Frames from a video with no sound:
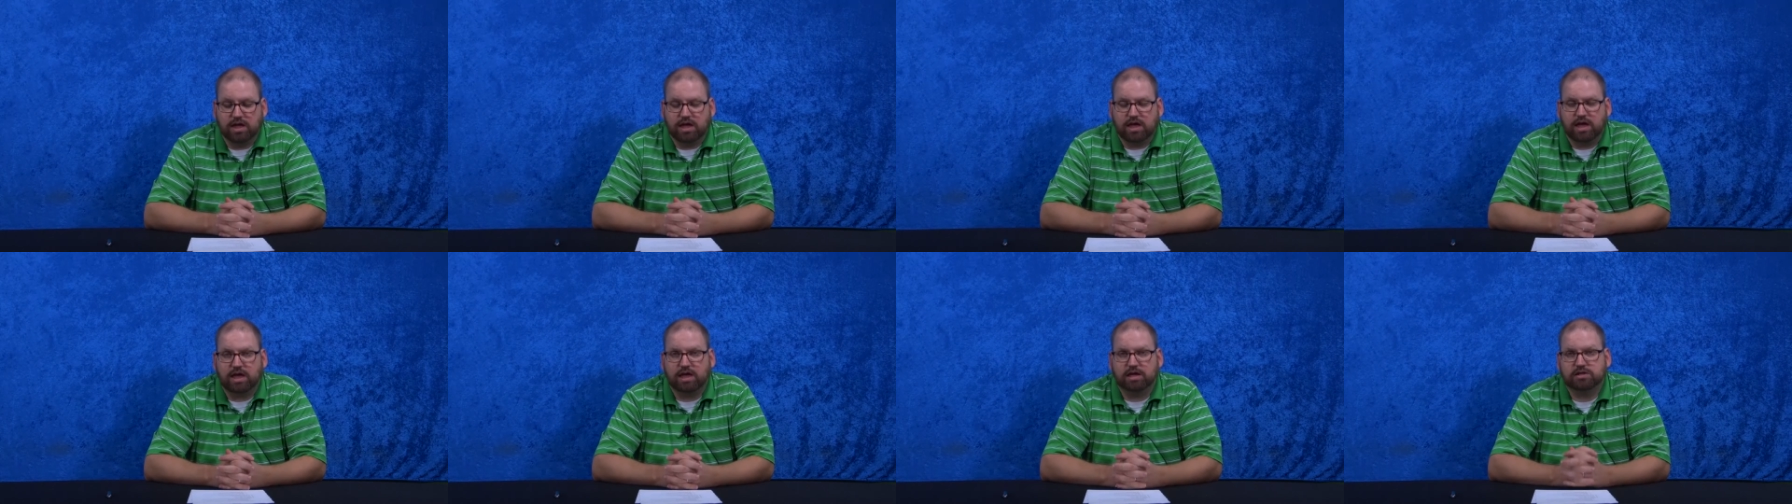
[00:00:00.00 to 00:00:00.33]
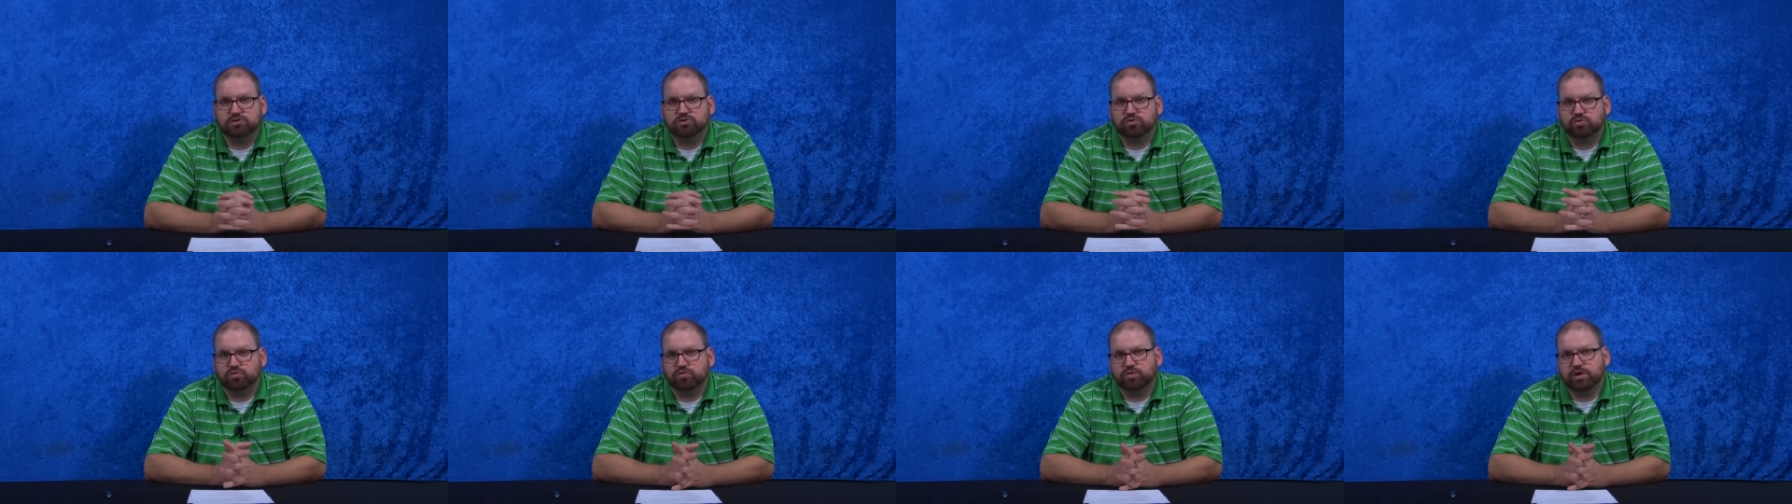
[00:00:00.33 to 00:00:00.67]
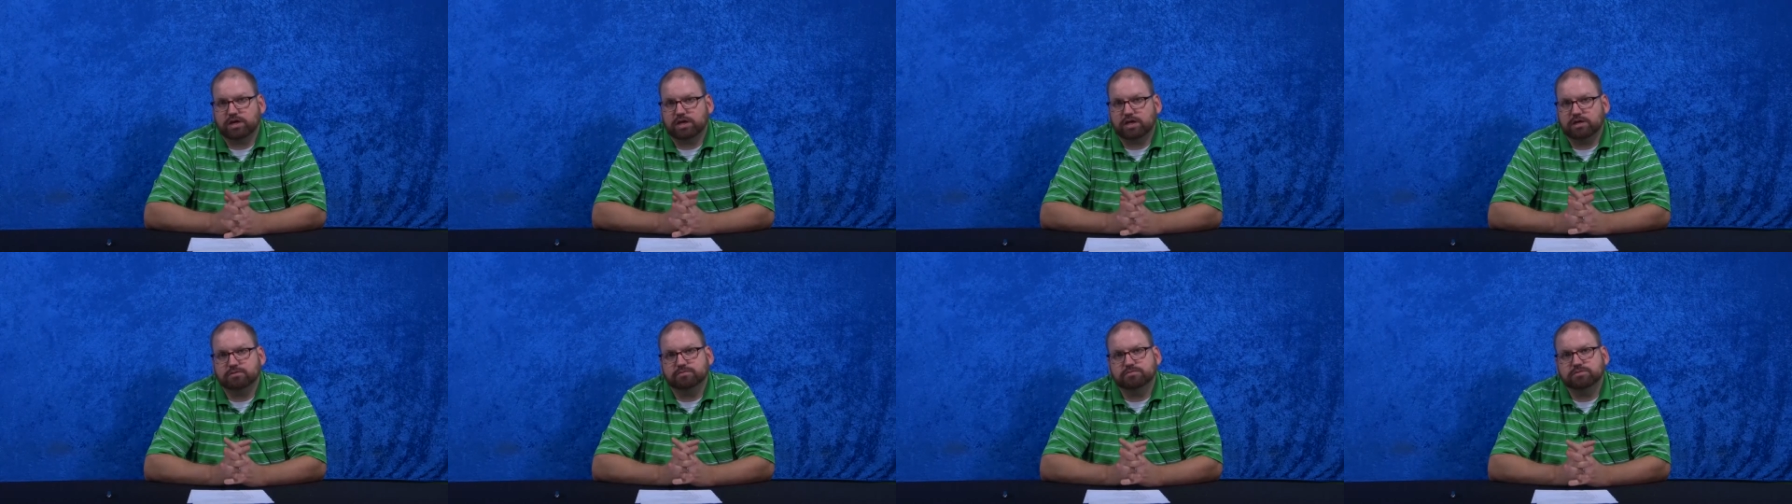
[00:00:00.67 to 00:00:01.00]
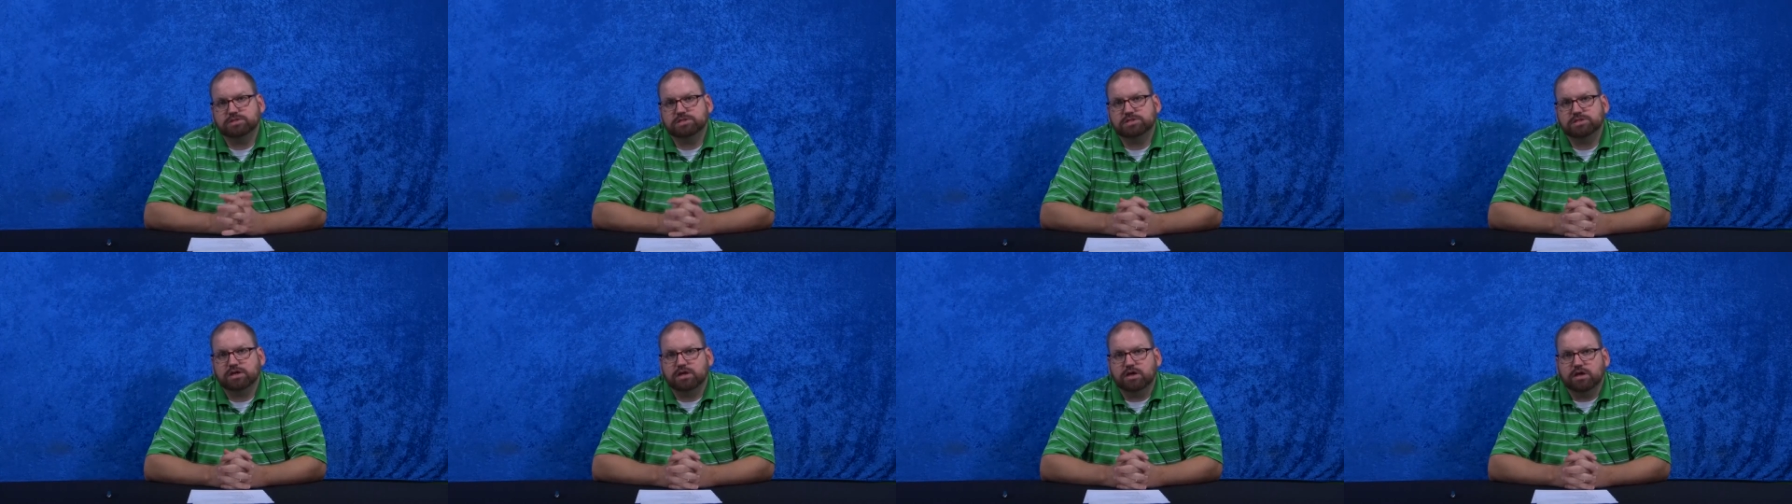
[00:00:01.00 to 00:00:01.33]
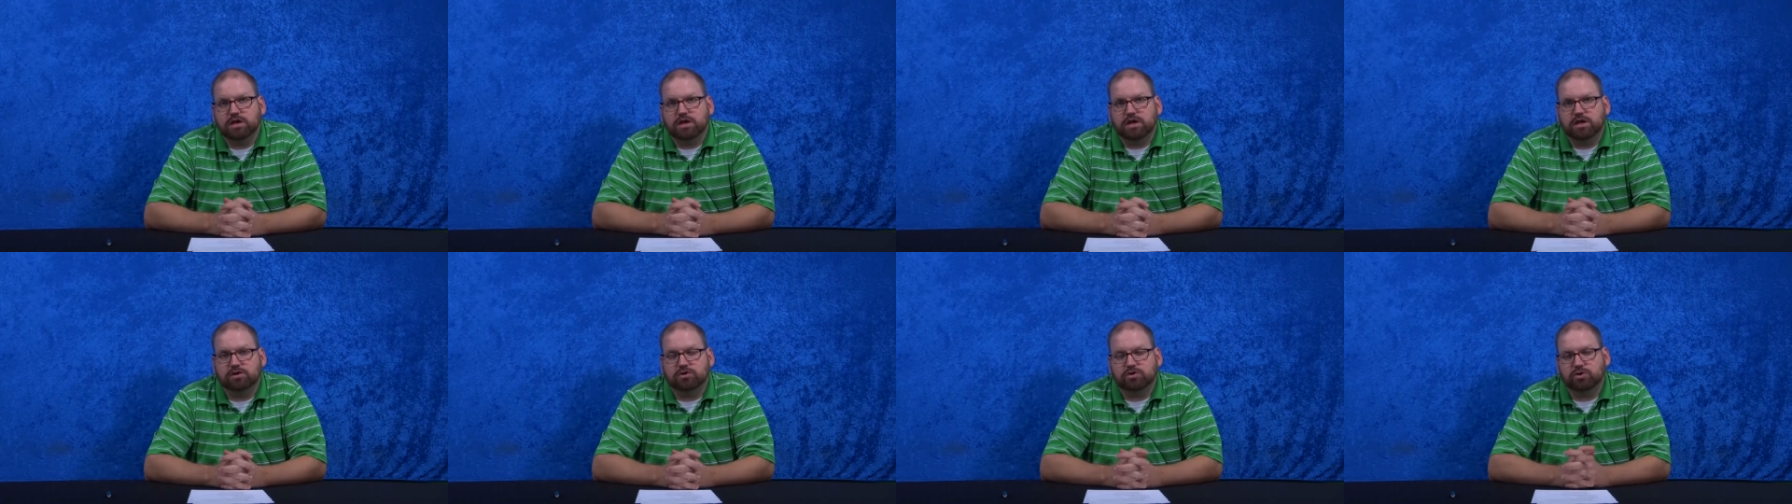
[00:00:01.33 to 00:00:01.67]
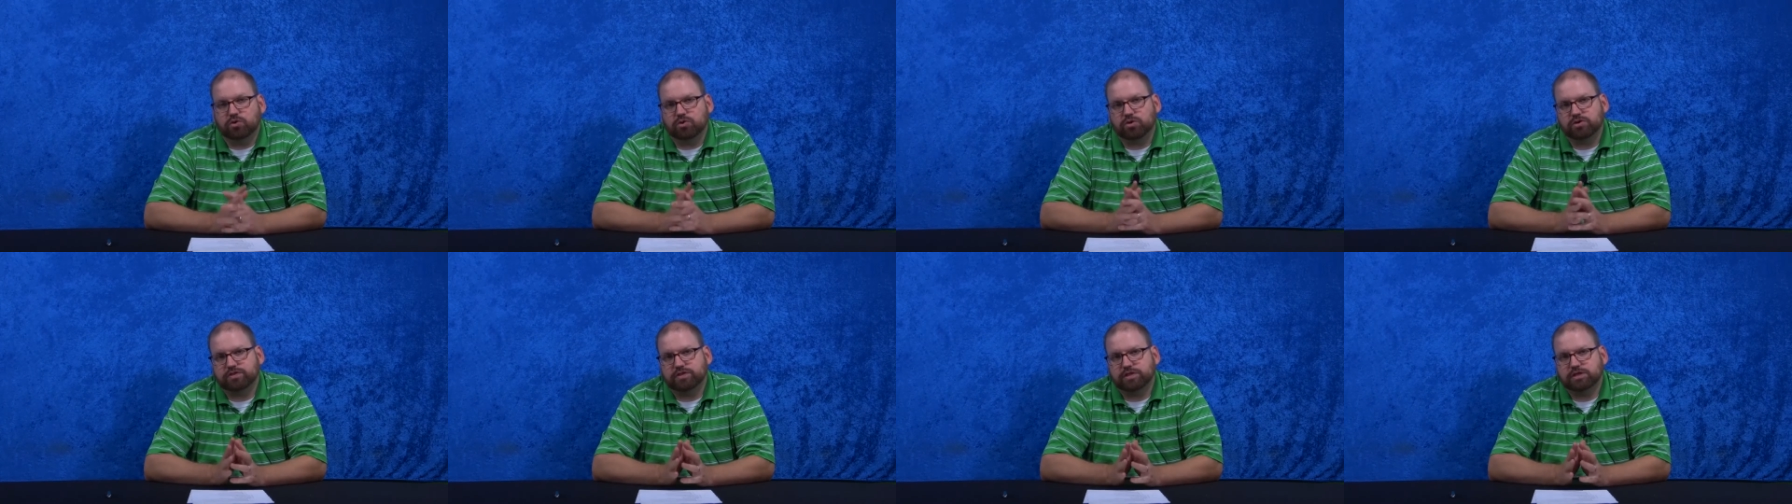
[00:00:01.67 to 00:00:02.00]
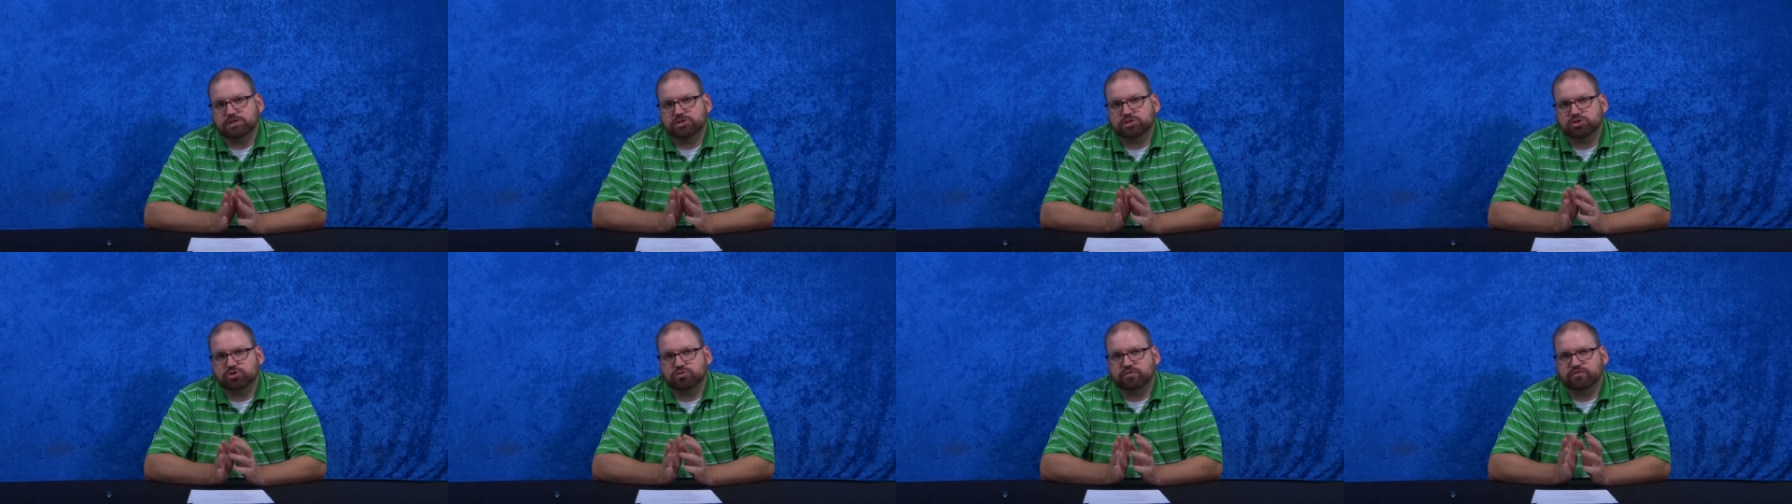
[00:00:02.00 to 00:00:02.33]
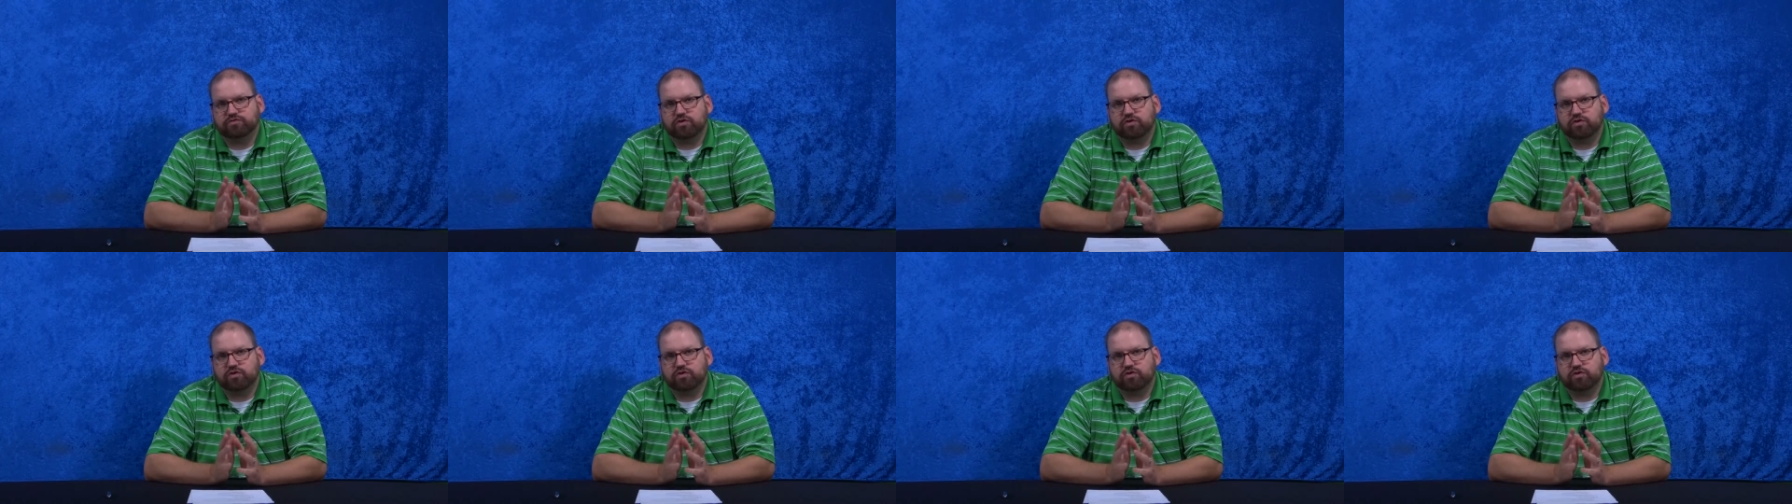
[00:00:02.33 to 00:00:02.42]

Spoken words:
head to Reims in northeastern